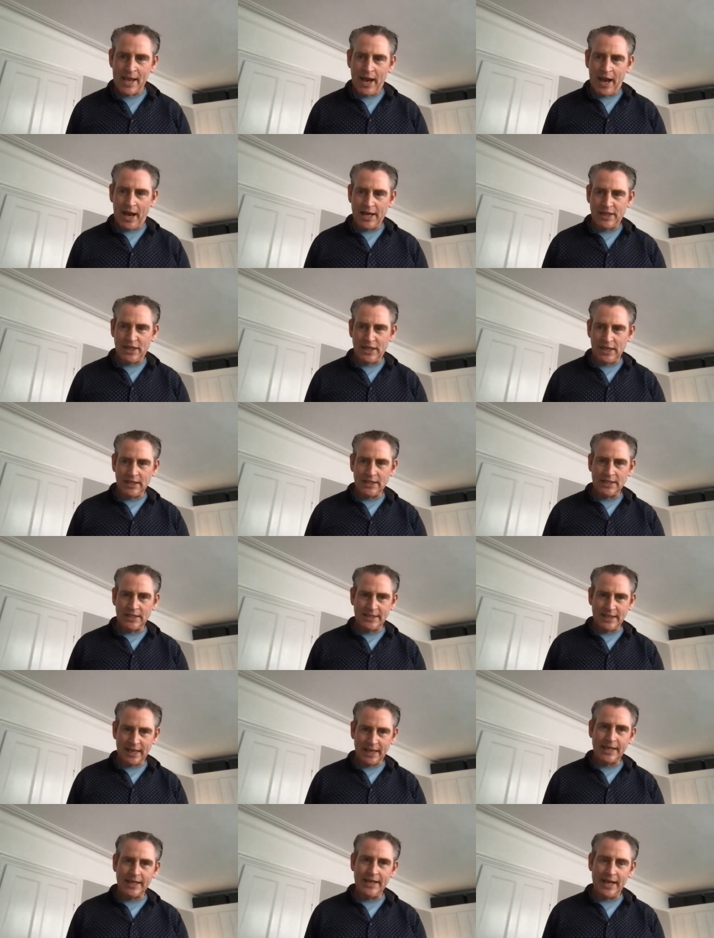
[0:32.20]
I think the
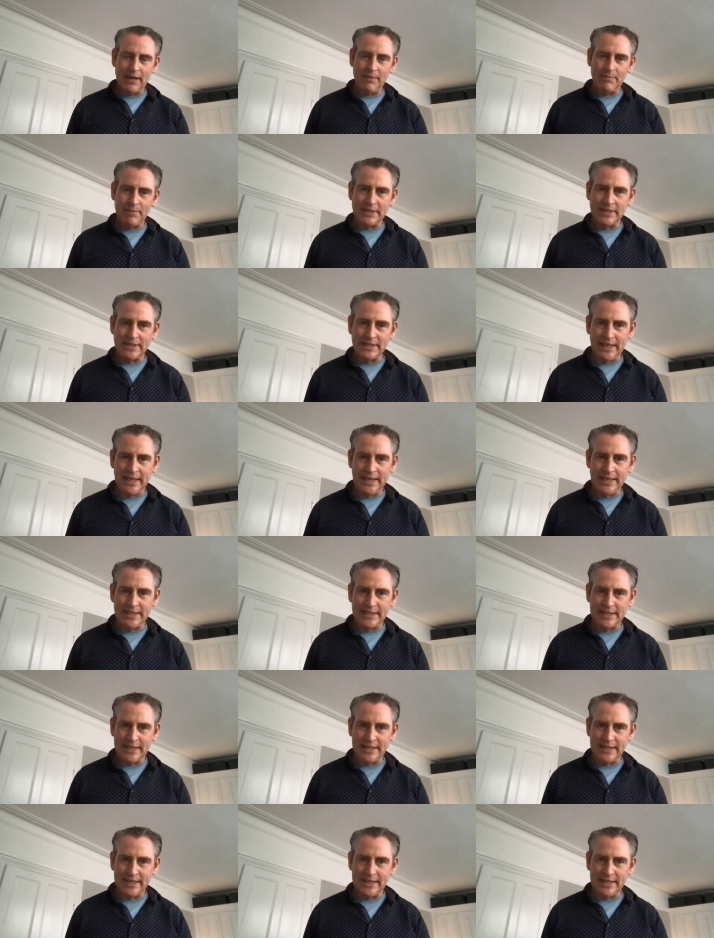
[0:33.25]
second element is